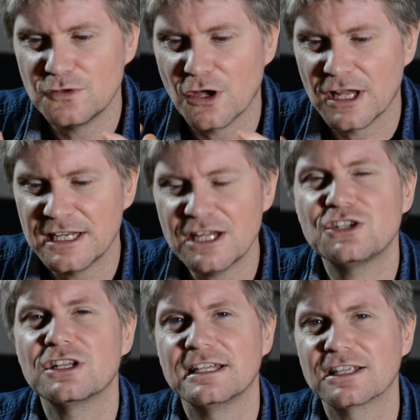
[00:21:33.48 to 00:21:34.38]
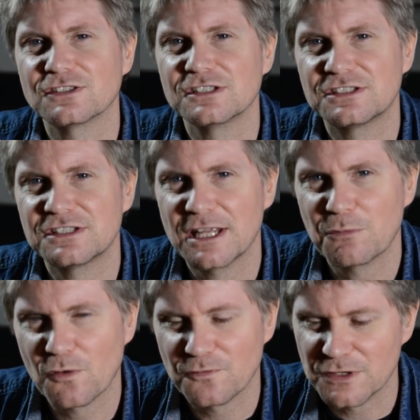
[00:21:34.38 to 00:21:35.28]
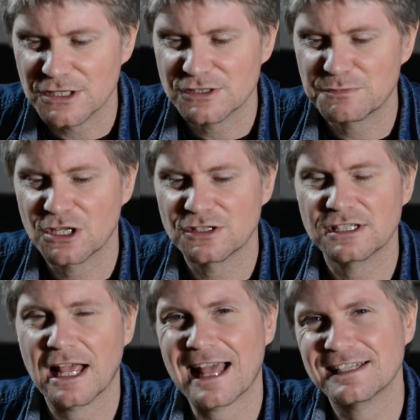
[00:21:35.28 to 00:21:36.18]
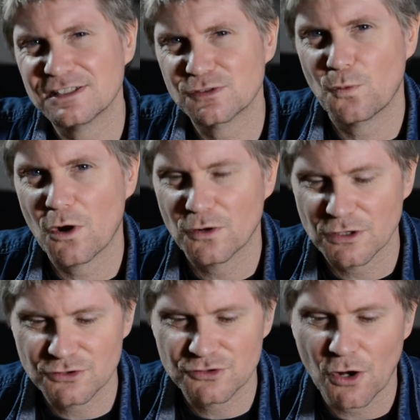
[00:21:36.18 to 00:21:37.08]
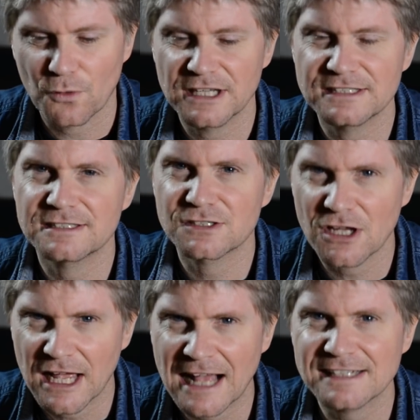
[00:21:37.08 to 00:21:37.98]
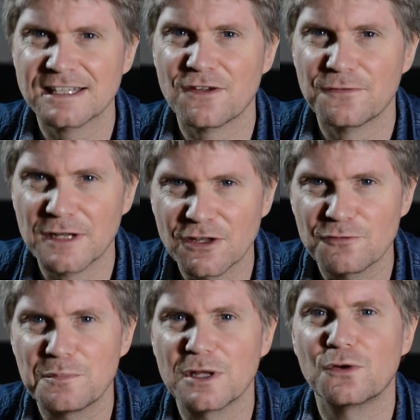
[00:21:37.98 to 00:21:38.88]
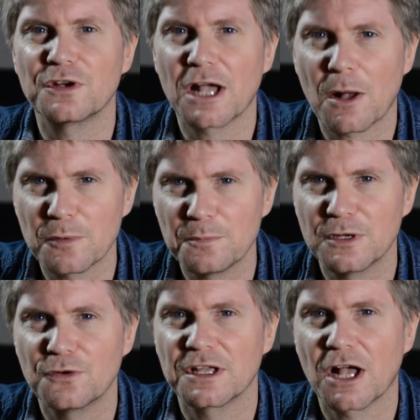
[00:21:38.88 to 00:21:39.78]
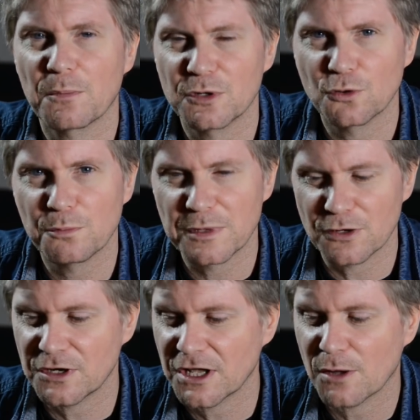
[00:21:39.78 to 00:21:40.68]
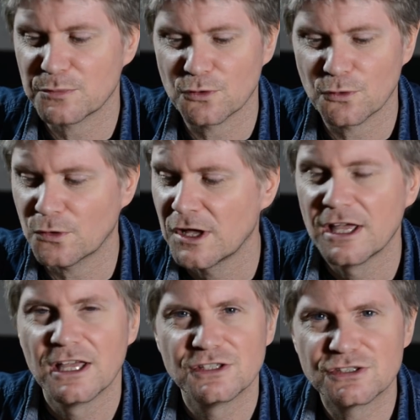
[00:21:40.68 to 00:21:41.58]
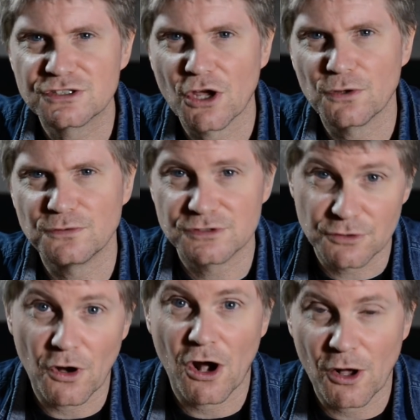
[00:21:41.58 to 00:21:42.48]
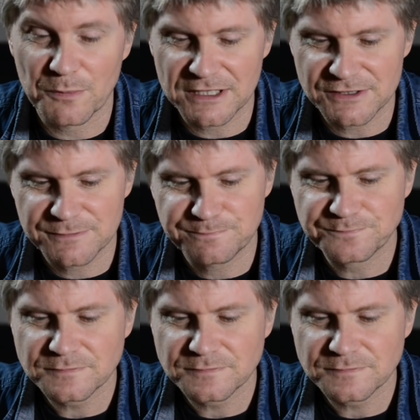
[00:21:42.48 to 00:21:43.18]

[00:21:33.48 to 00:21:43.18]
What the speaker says: initially doesn't seem obvious, because as it's world control, it has that feeling of building up, and you're building up your stones, your armies,